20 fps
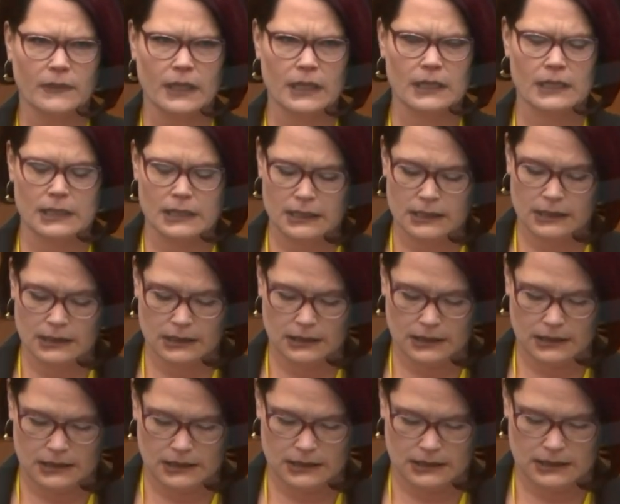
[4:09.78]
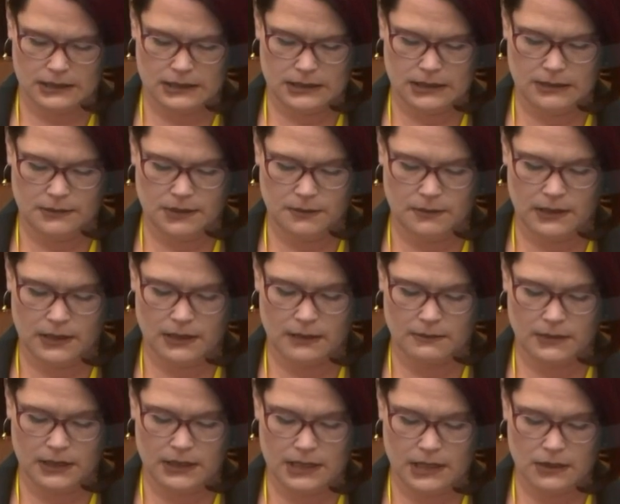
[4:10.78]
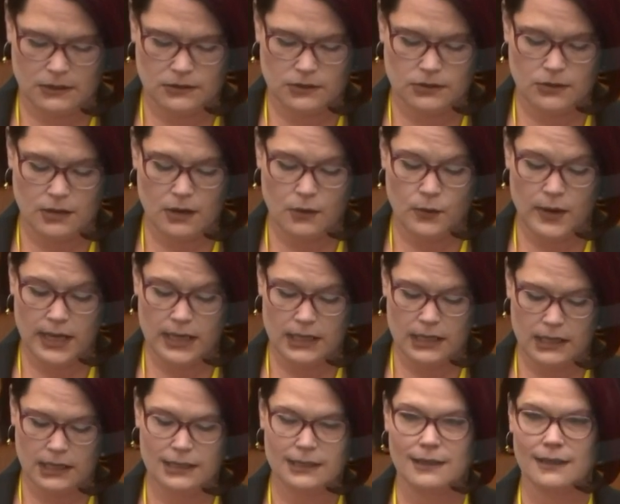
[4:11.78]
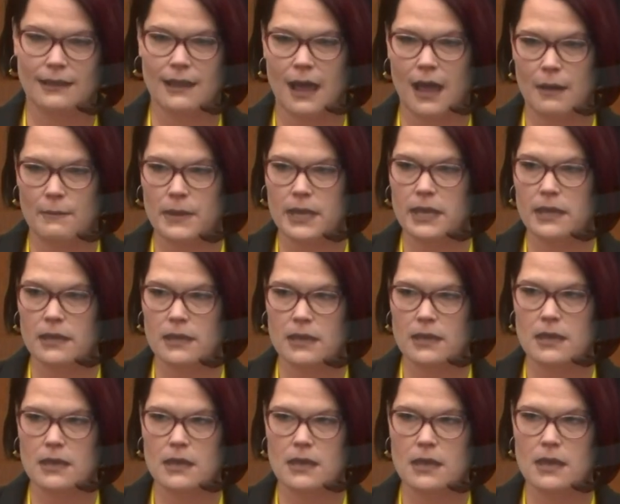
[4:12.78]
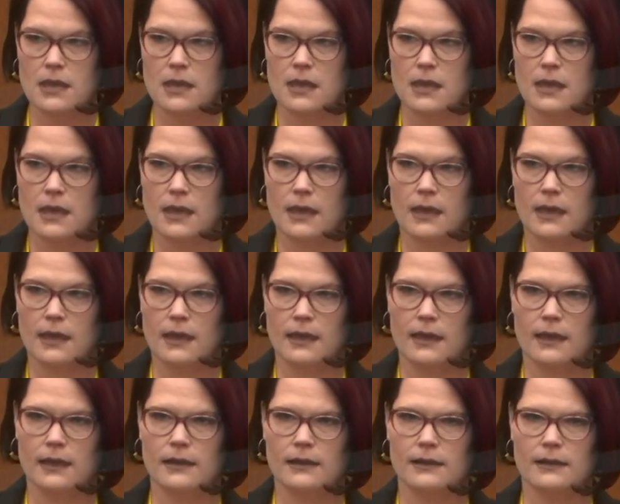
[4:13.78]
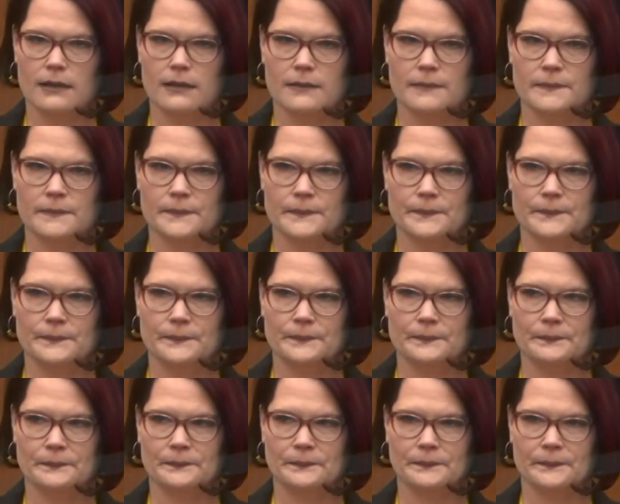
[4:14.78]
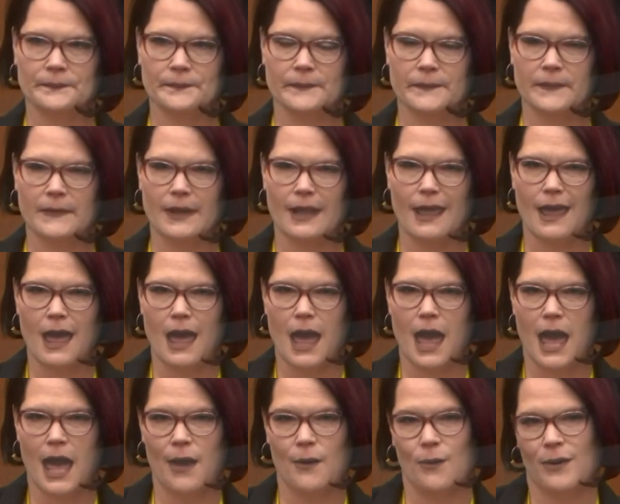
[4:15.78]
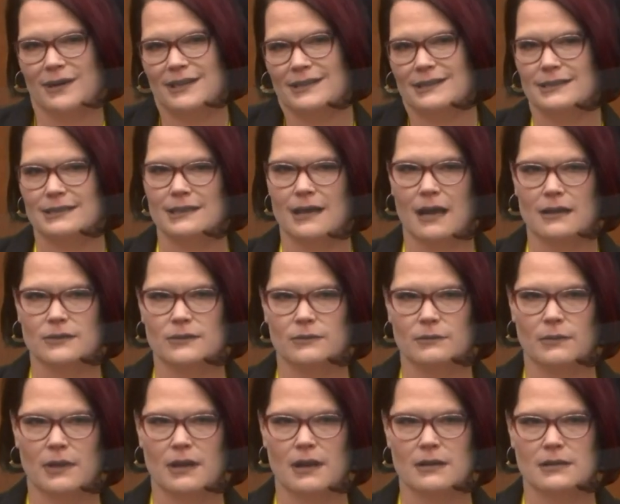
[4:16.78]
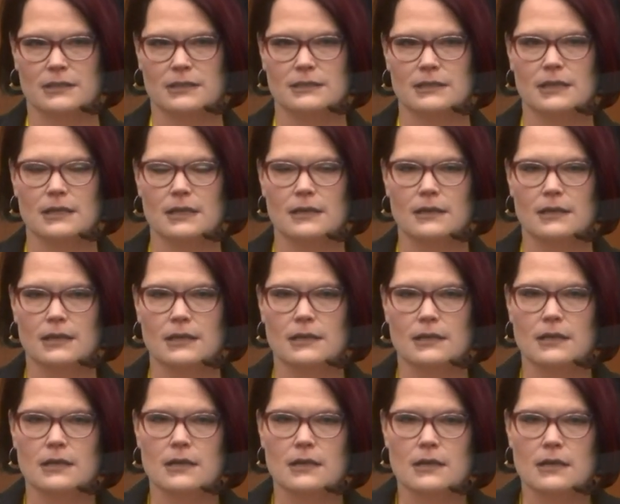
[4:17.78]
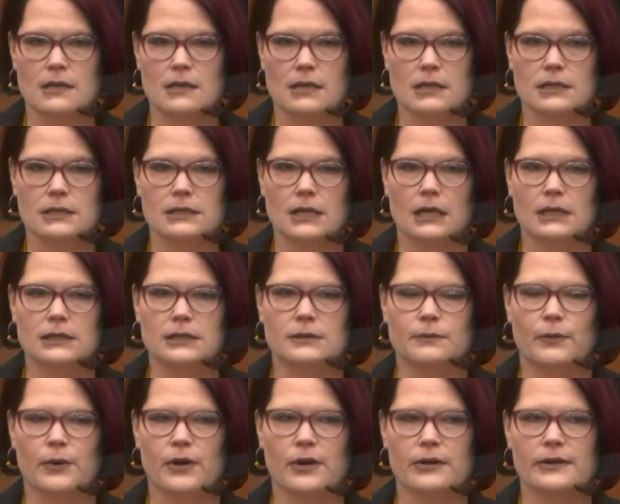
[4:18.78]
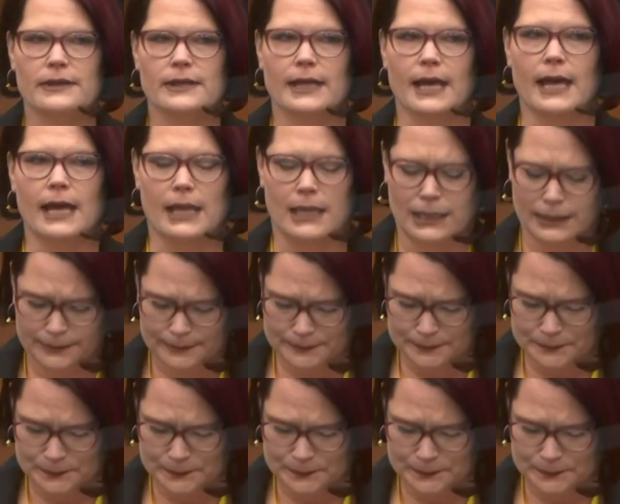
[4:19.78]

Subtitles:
he didn't seem to be coming down, so I waited in the lobby, and I wanted to talk to him about our son's birthday.